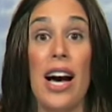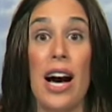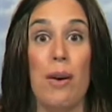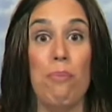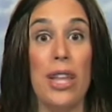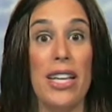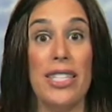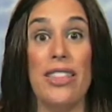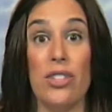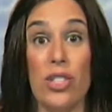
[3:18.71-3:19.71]
a
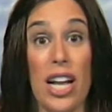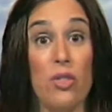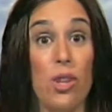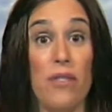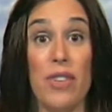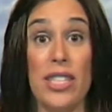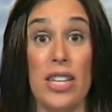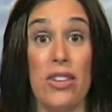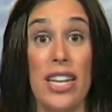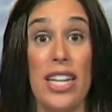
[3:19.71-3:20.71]
place in their schedule that fits
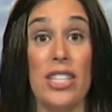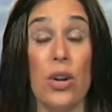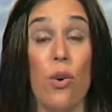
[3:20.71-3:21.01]
their needs,